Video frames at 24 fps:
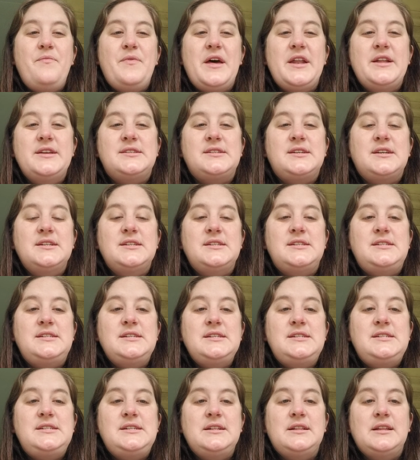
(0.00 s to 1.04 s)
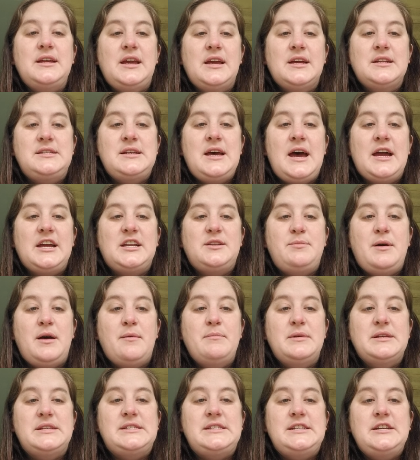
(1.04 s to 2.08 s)
that is consistently attacked by
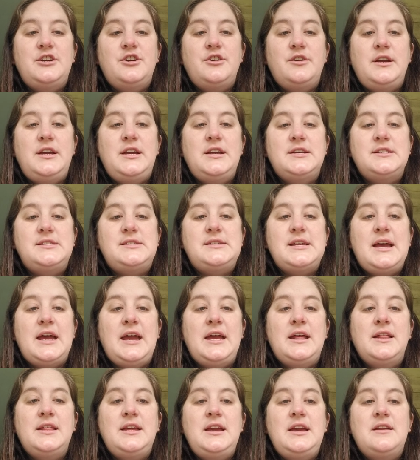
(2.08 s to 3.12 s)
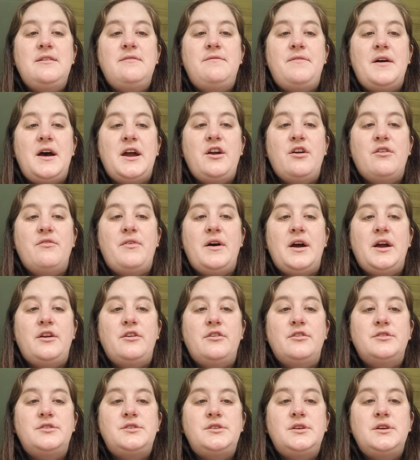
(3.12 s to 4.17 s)
mysterious alien
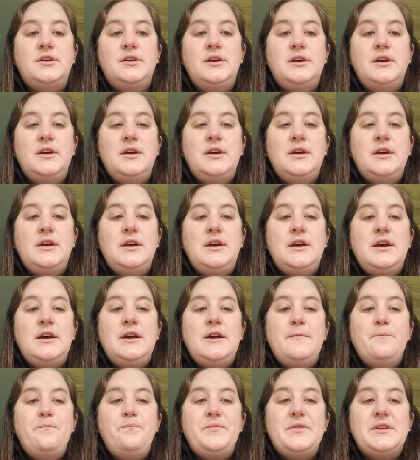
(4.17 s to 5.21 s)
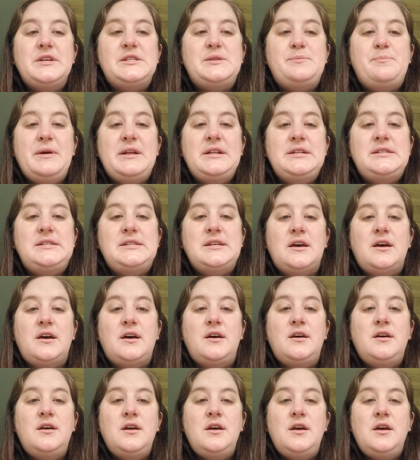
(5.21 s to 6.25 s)
firefighters.
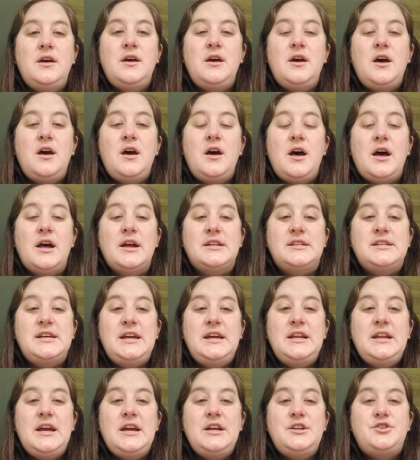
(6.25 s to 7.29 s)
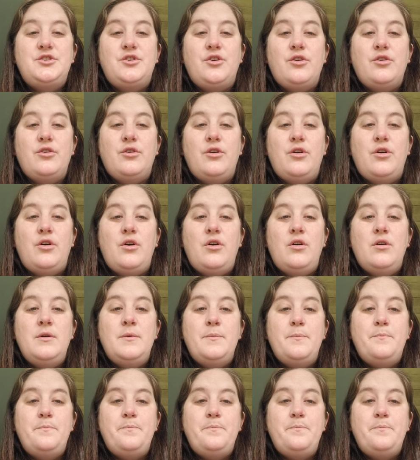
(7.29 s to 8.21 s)
Spensa, a teenage girl